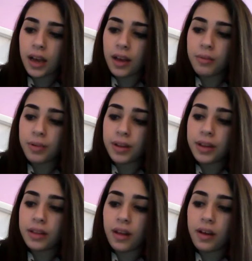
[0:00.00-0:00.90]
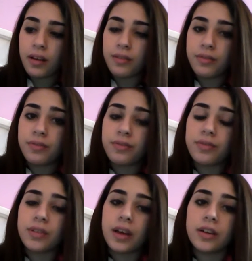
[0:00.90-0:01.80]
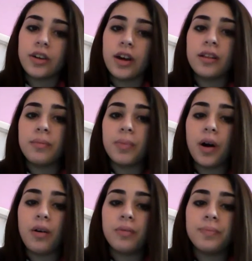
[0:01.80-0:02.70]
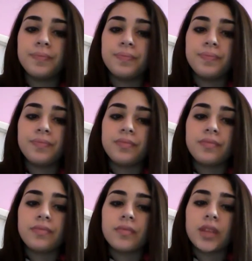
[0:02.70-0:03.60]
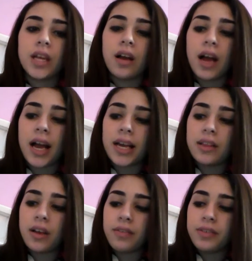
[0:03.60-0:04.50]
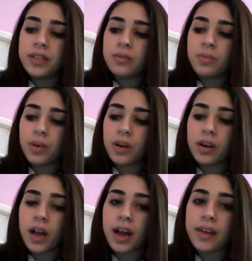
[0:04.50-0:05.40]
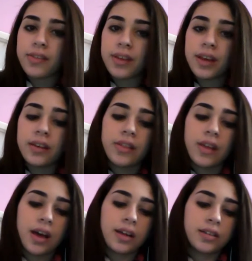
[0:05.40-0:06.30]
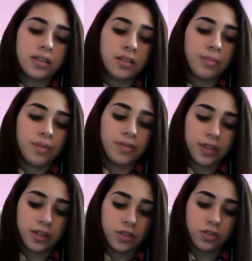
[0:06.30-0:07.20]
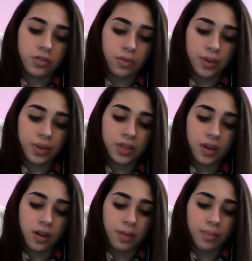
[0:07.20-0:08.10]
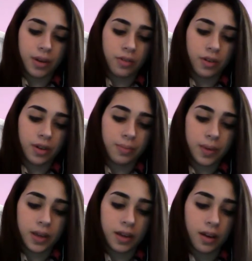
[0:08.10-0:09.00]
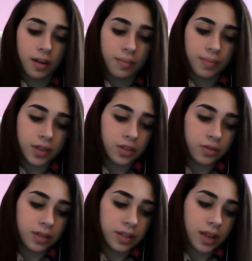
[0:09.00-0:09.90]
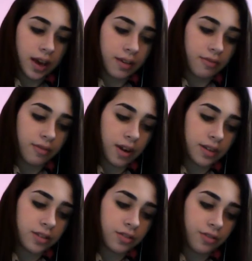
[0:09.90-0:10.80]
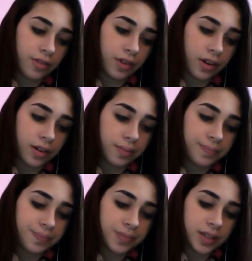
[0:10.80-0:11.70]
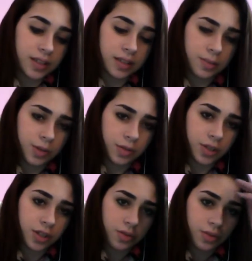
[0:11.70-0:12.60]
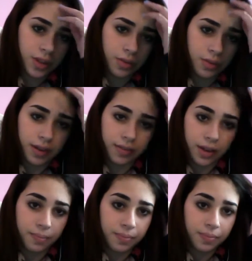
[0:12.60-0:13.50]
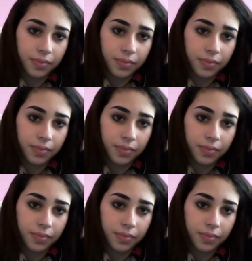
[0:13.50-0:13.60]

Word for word: I really love Edgar Allan Poe. I love his work. I think that some of his stories are a bit creepy. Um, the stories that I've read so far in this book, which is only three of them,